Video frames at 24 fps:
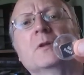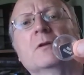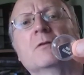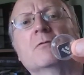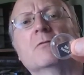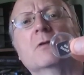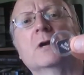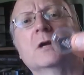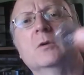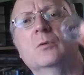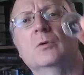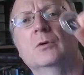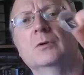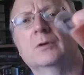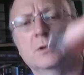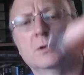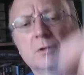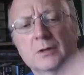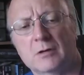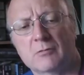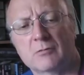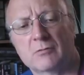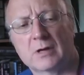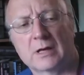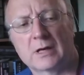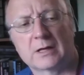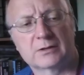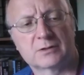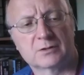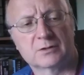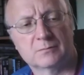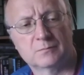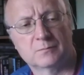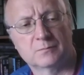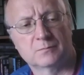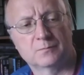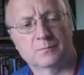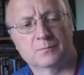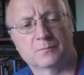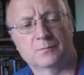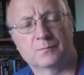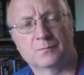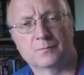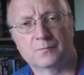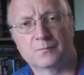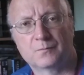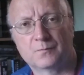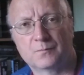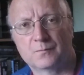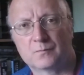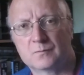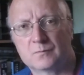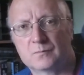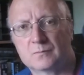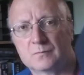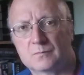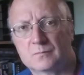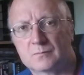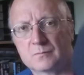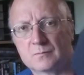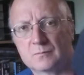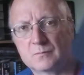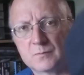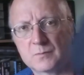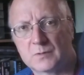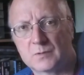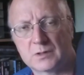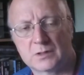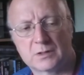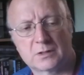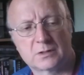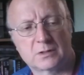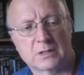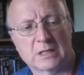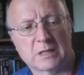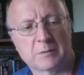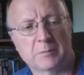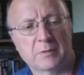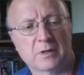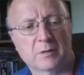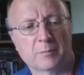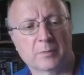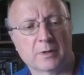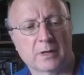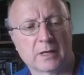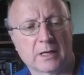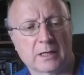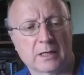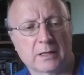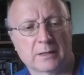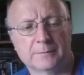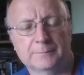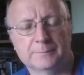grey one no react. Stick them in a bag